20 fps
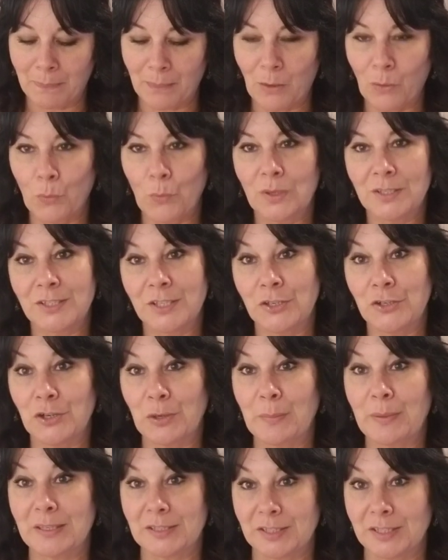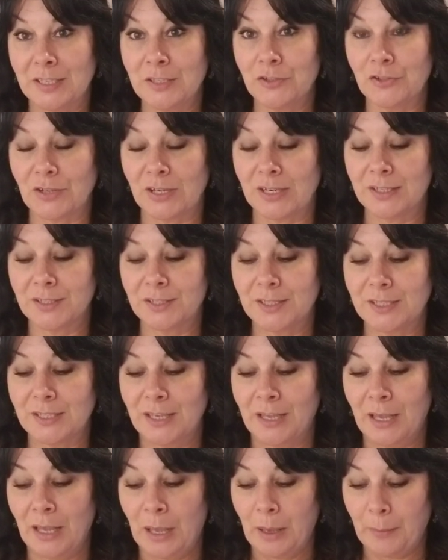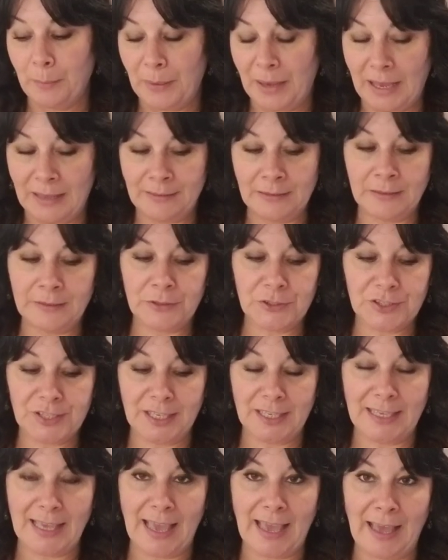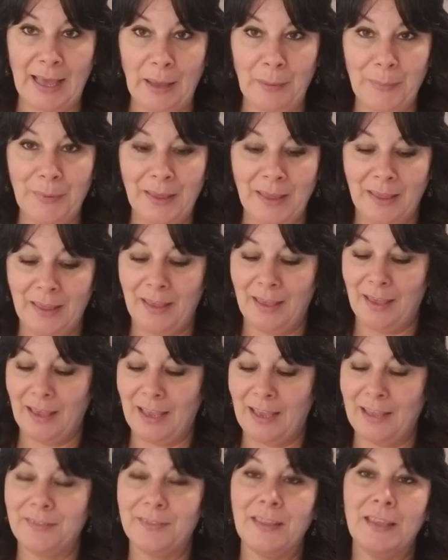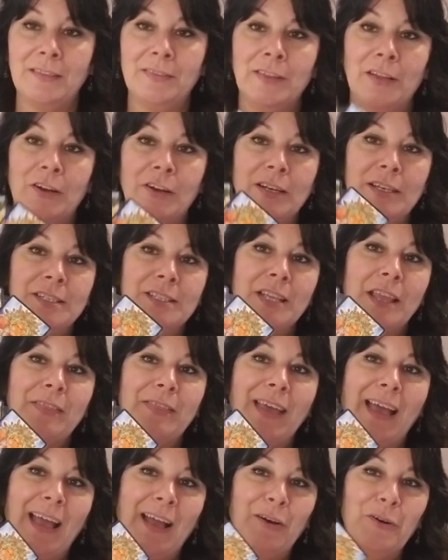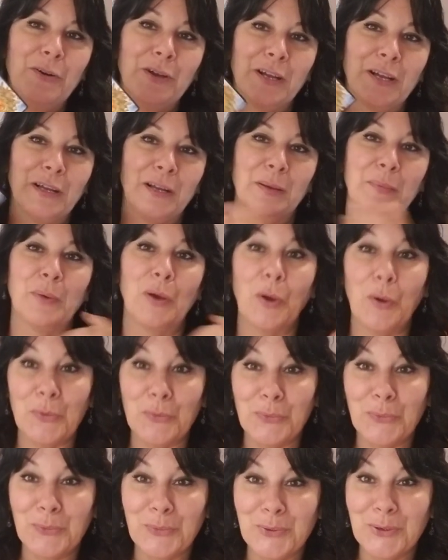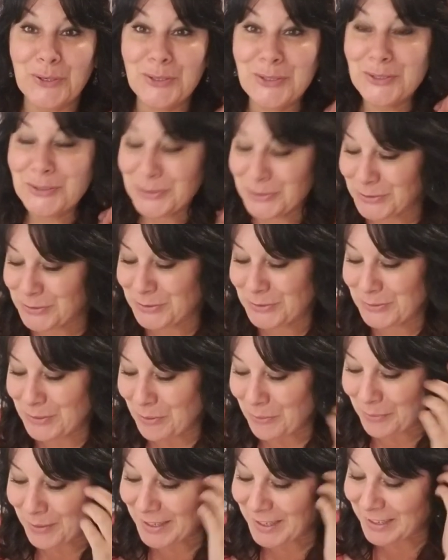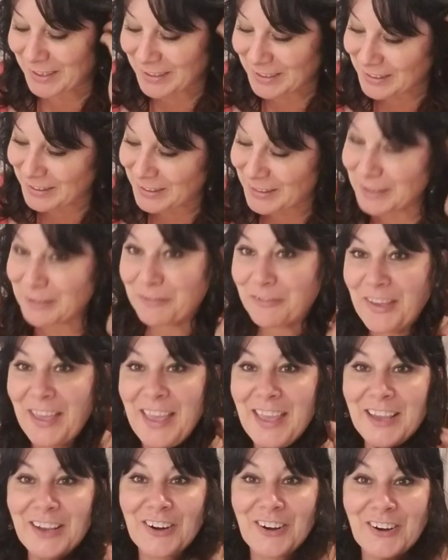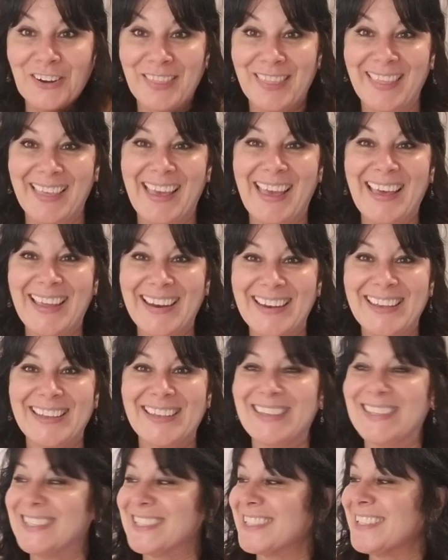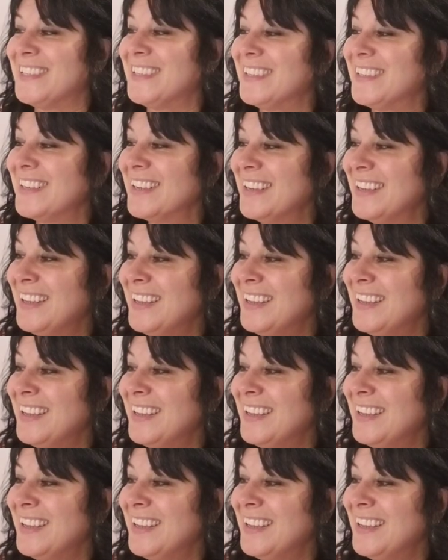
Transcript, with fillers: what's in your best interest, and then there's a gap and then there is the outcome. Woo! What a cliffhanger that is, huh?